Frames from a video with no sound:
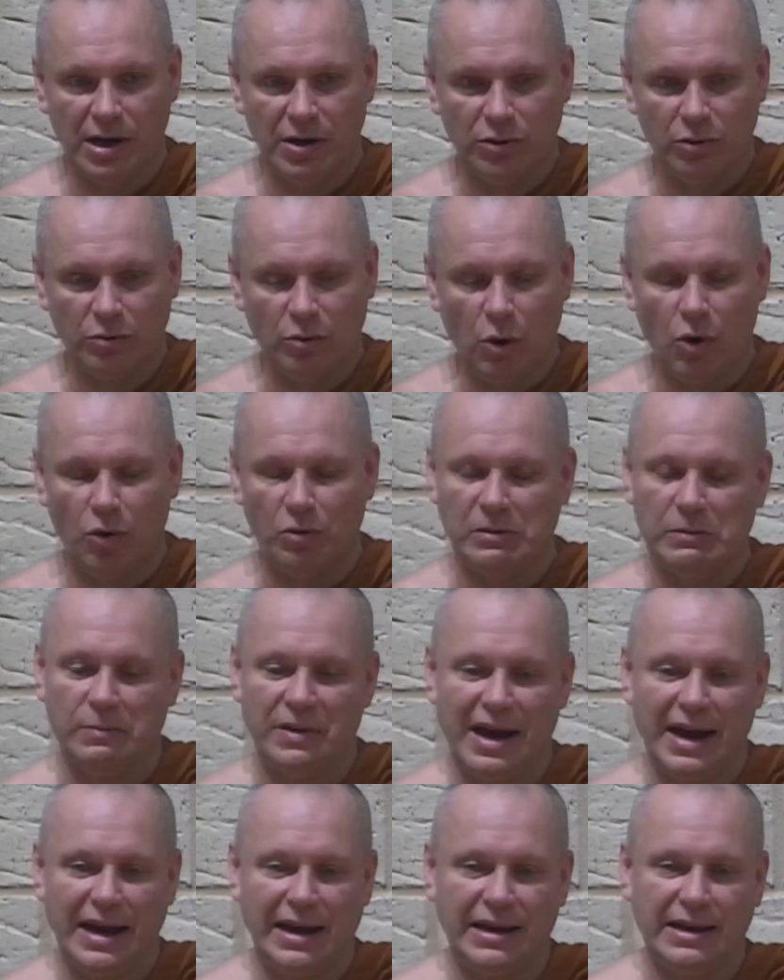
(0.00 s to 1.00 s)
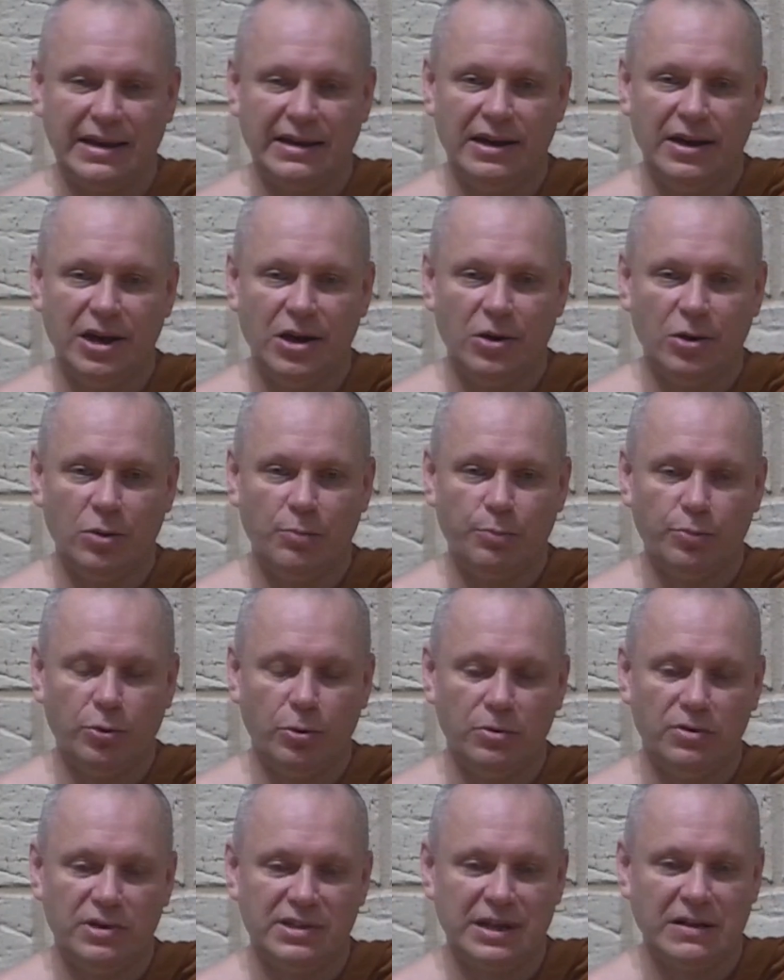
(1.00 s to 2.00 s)
you hold back, you
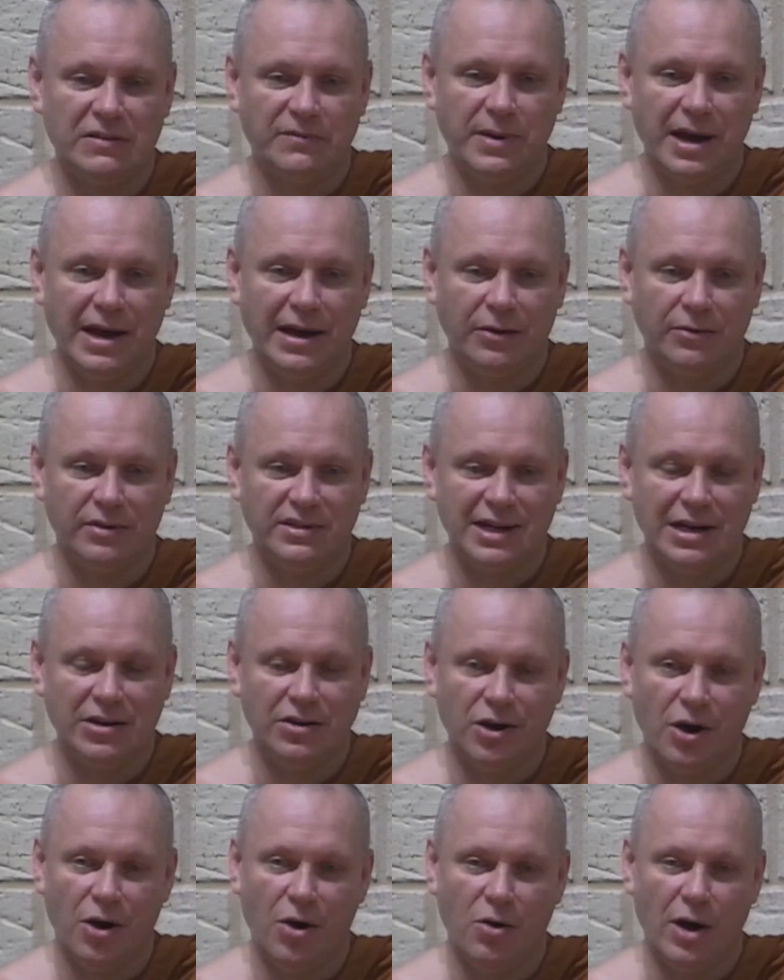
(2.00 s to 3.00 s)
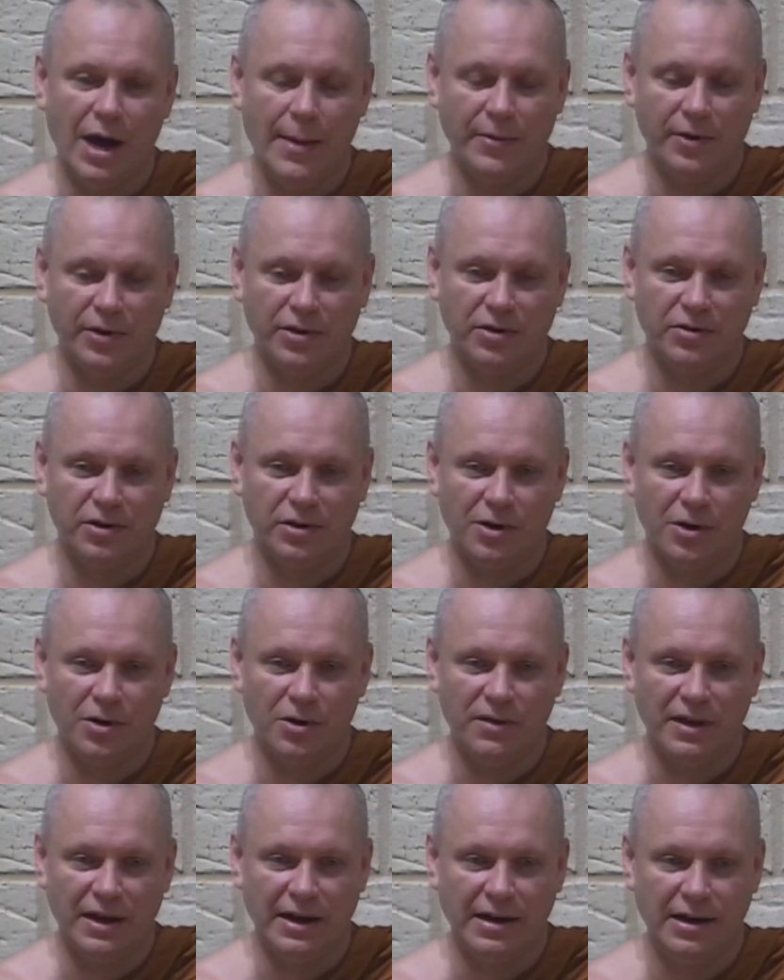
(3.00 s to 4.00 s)
pull yourself back and you say, no, I'm not going to
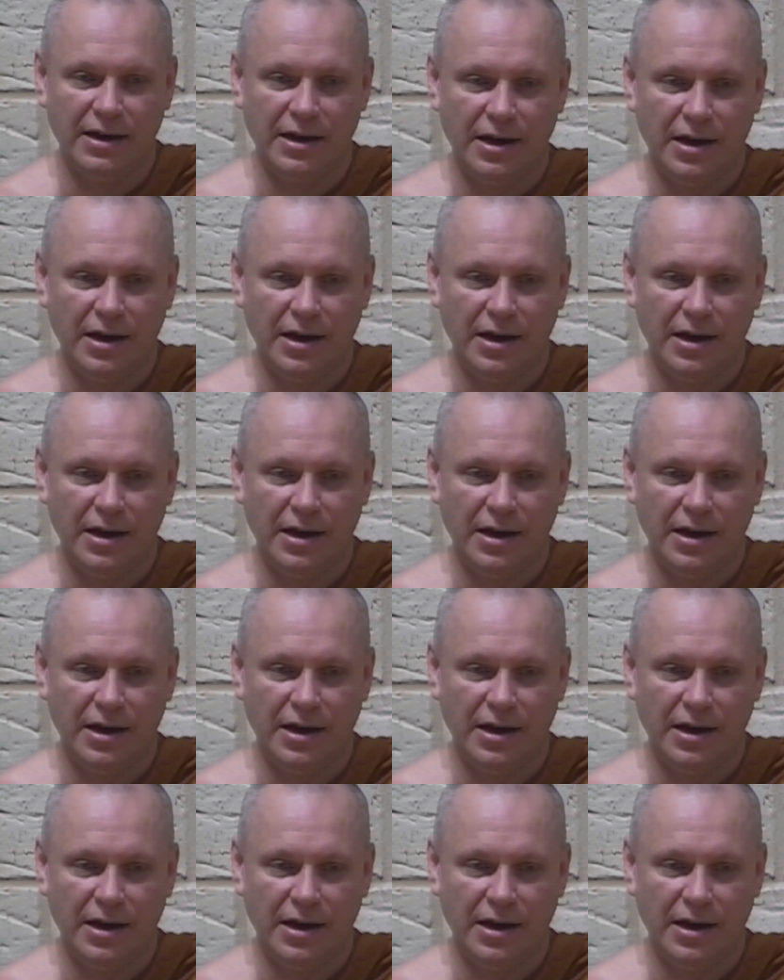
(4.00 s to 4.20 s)
go there.